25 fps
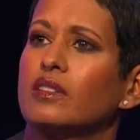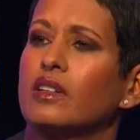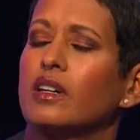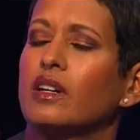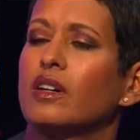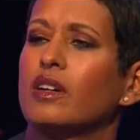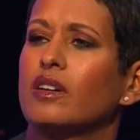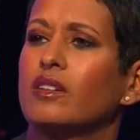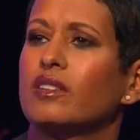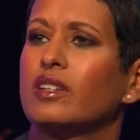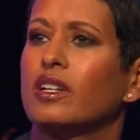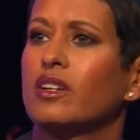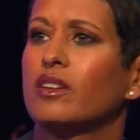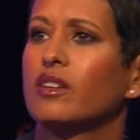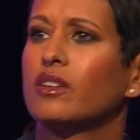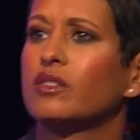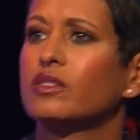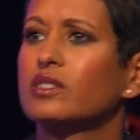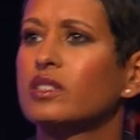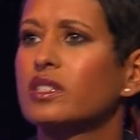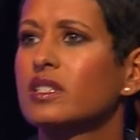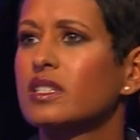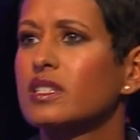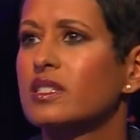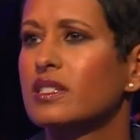Oh, no, I
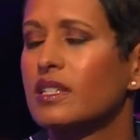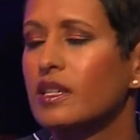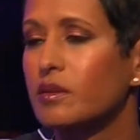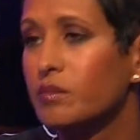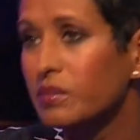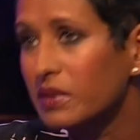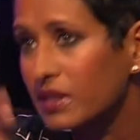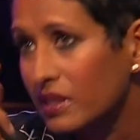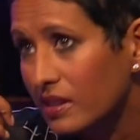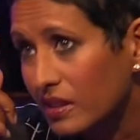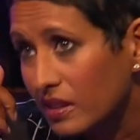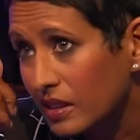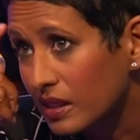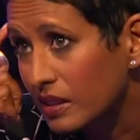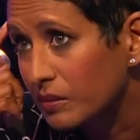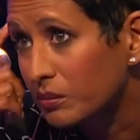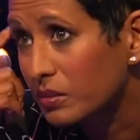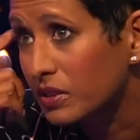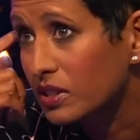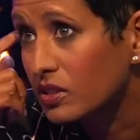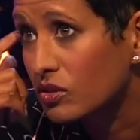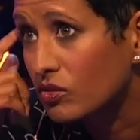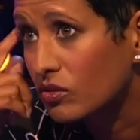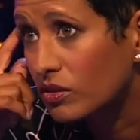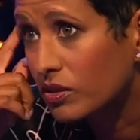was going to say Billy the Kid,
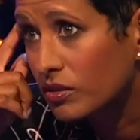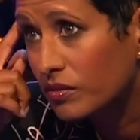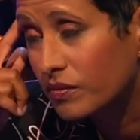but it's wrong.